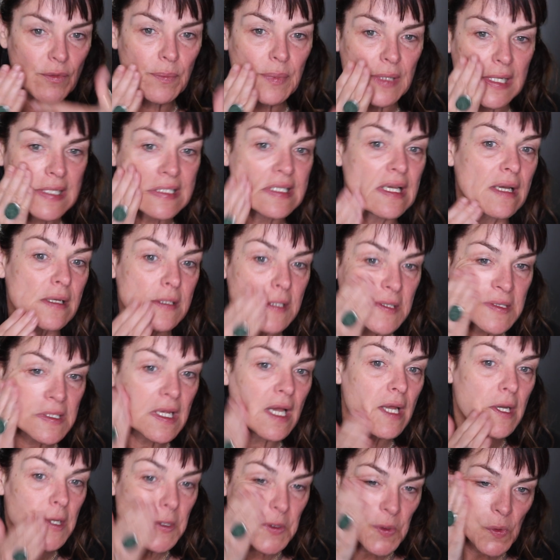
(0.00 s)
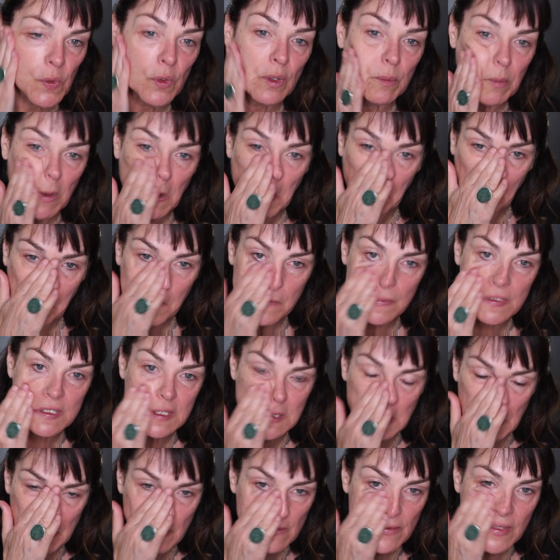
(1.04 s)
every place else is kind of normal.
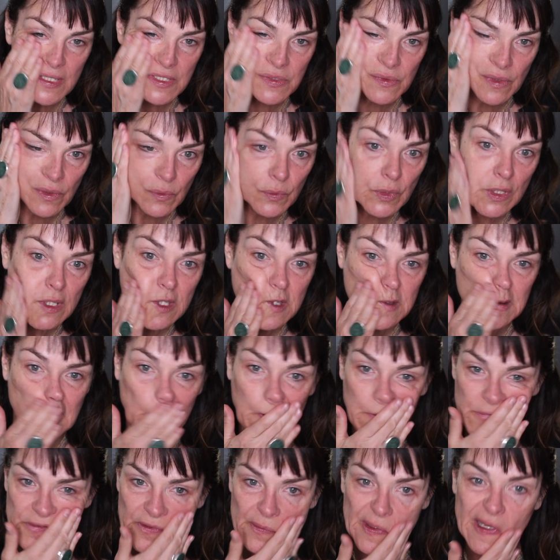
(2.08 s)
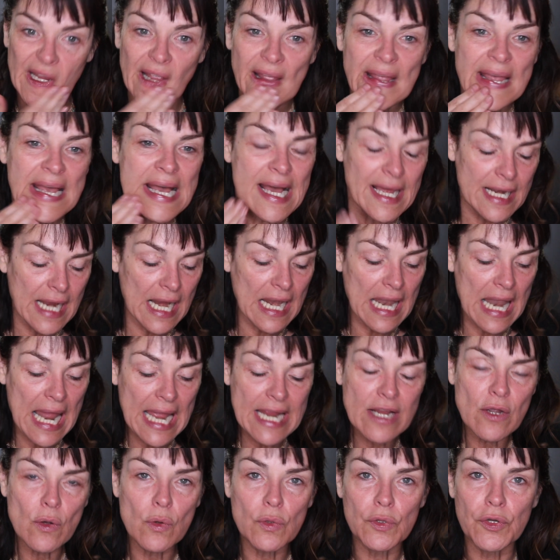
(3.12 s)
So this one works great for me. And I
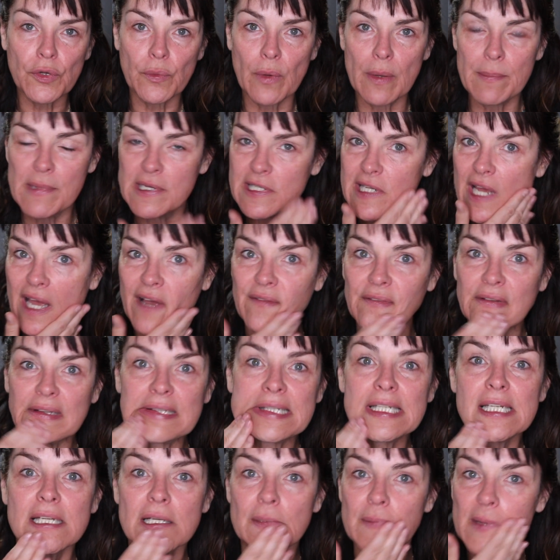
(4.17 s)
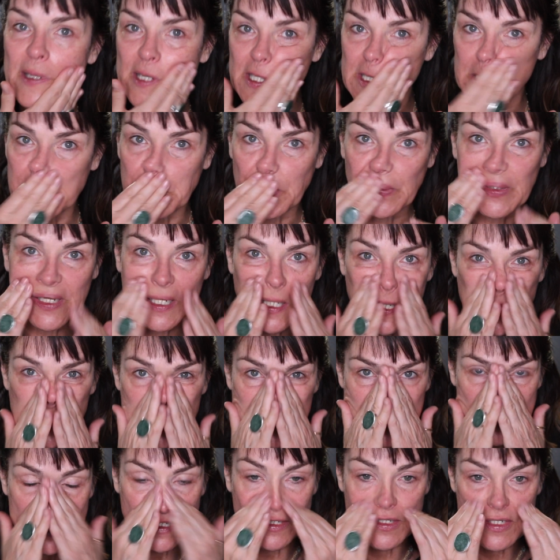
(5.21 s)
like older women to have a little bit of
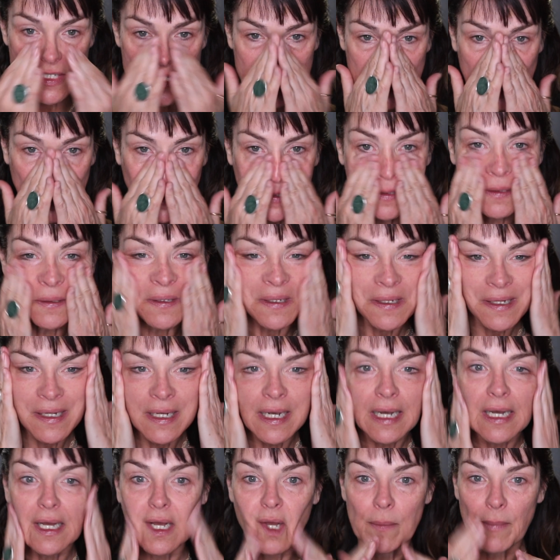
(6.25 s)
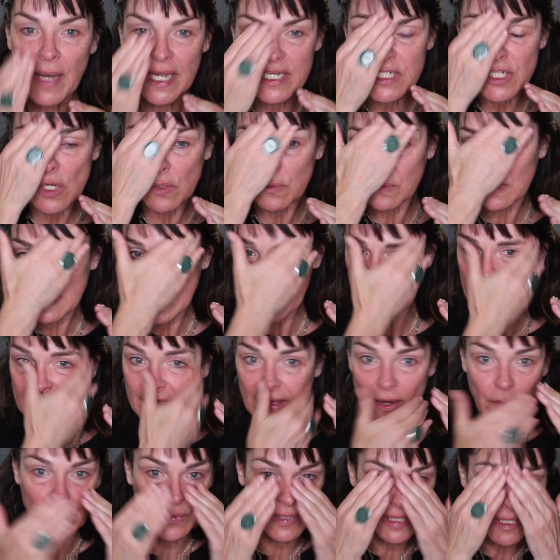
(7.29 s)
dewiness to their skin. Um, I don't
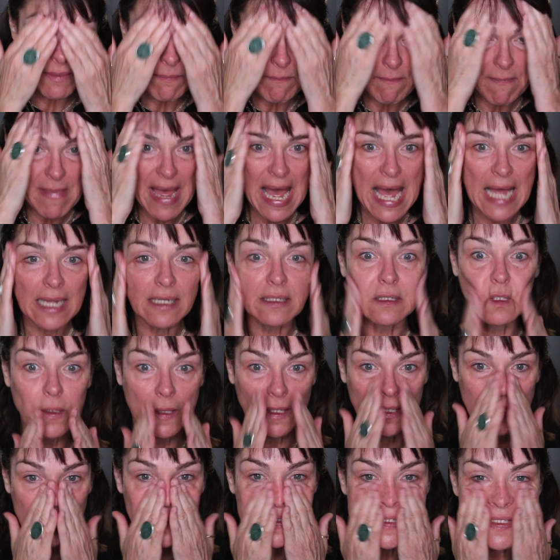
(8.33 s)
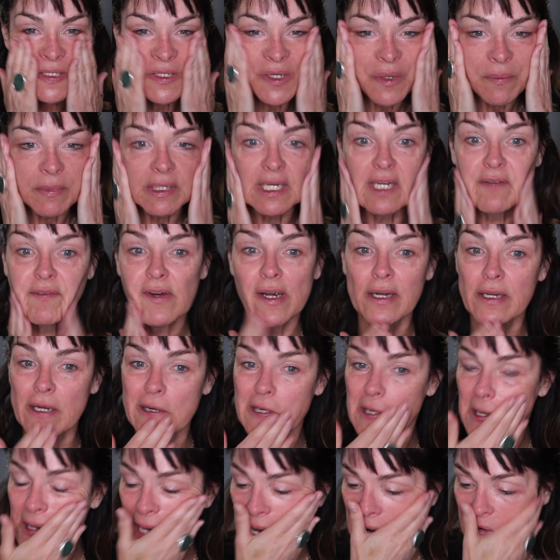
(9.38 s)
like that really matte look that so many of our
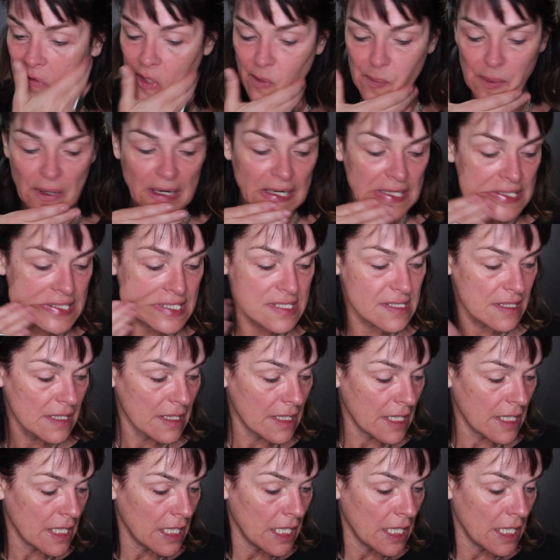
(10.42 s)
younger counterparts